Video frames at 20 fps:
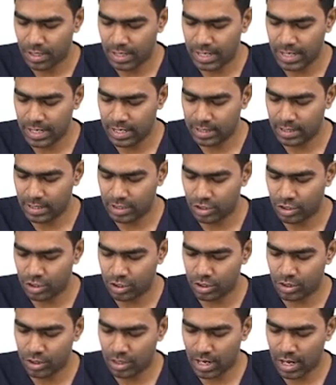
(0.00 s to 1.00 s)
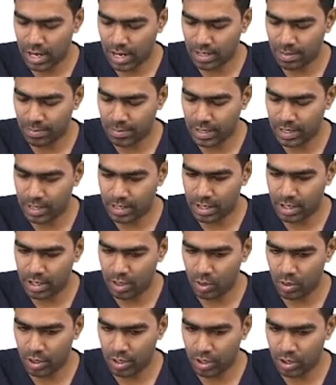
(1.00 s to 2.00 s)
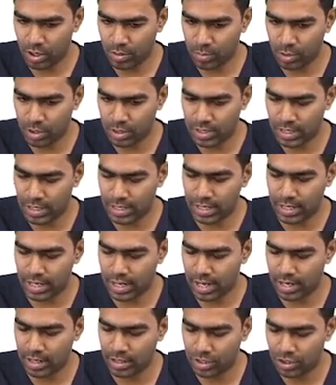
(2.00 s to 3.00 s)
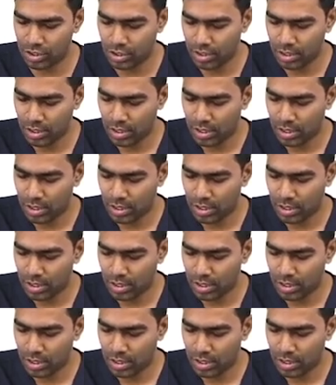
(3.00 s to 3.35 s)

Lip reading: TSH, and the main controlling hormone is the TRH,